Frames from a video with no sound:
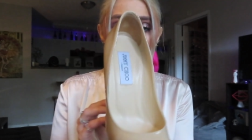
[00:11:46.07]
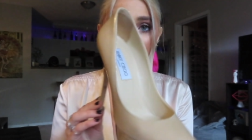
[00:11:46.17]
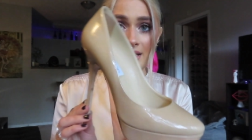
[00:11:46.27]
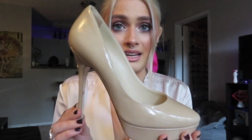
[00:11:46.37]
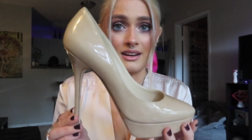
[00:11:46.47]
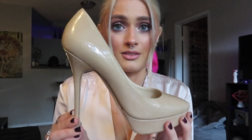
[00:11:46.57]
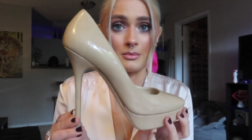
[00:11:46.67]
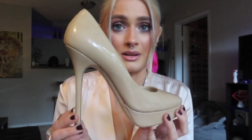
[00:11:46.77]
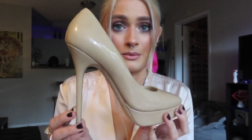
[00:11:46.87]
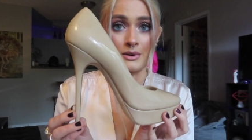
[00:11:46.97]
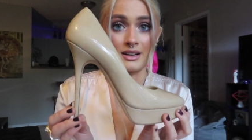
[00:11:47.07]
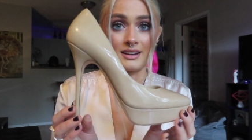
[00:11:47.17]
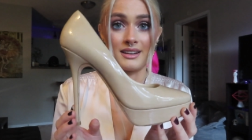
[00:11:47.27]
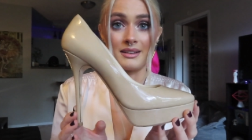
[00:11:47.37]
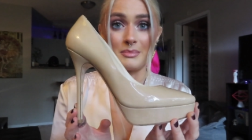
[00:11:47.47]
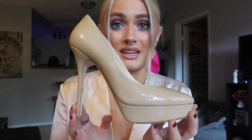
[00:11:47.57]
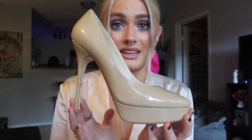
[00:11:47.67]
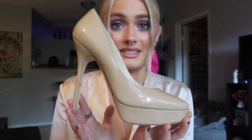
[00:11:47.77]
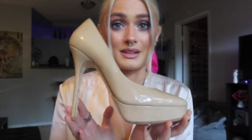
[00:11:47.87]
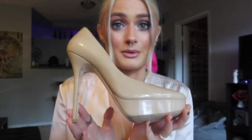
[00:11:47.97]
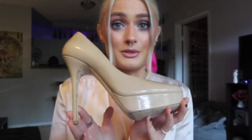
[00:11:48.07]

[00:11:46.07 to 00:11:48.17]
Barely ever been worn because they were